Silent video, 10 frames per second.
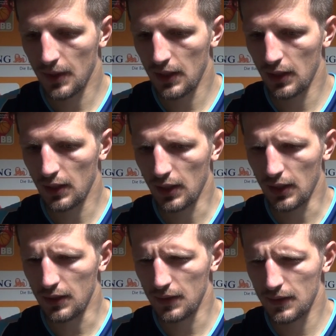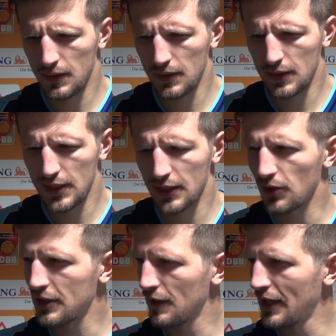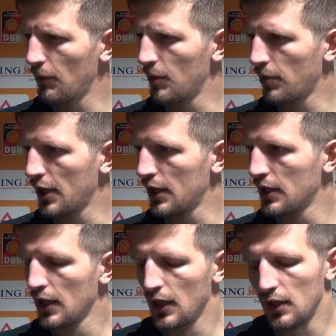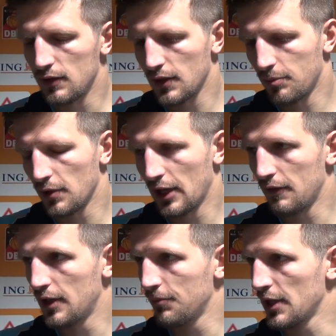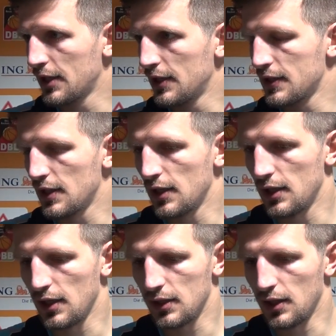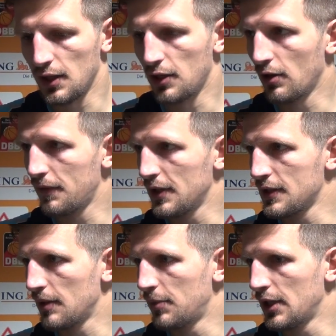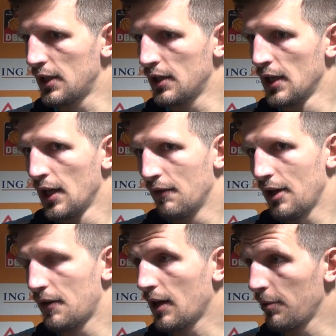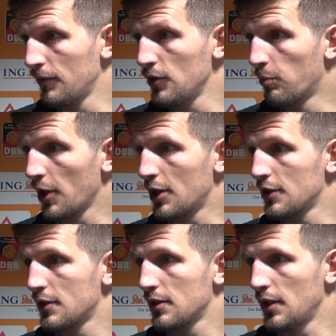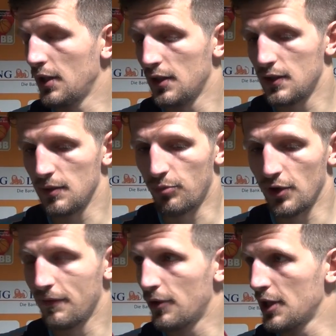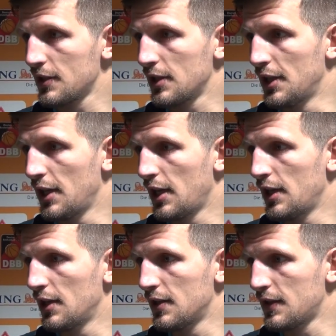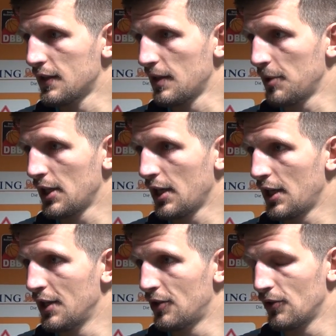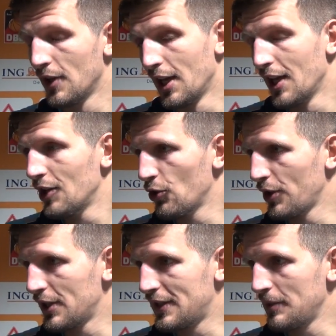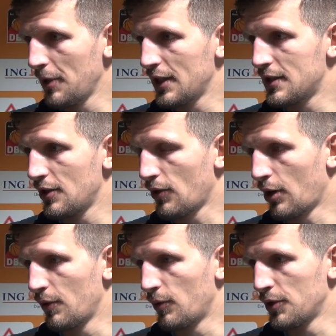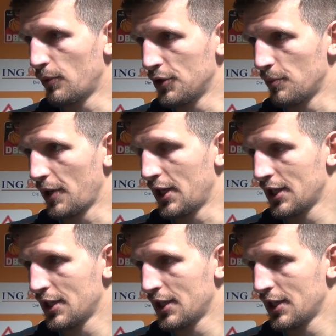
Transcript: think that the sixth or seventh game we're playing, it's very important to have games like this and get the confidence up. And then we have a couple of new players, and it's important for us that they get into the system and get into knowing the teammates and know how we want to play.